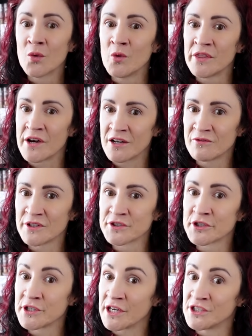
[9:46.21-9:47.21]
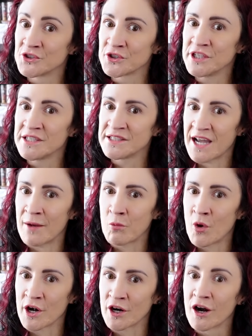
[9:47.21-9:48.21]
with unfiltered, untreated tap
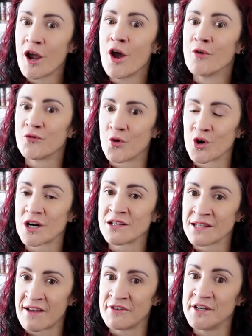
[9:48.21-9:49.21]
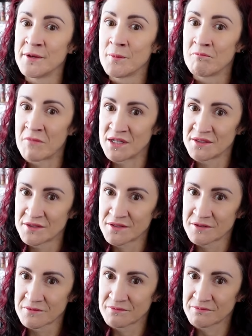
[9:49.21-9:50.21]
water for 11
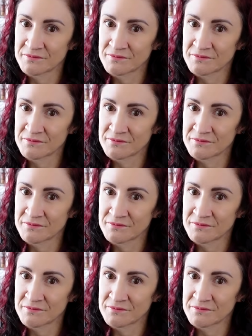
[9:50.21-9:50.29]
months.